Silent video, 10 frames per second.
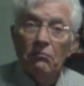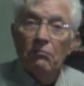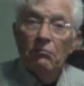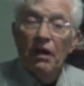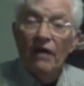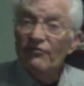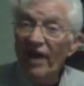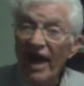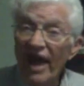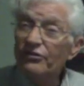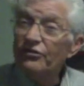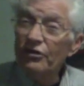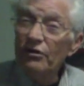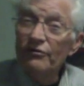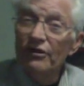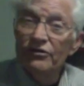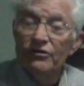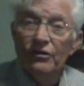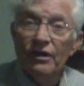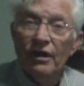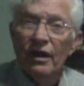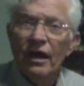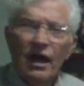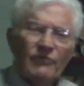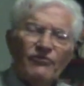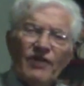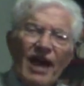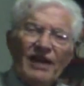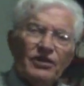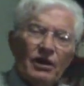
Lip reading: A flat surface. A flat surface,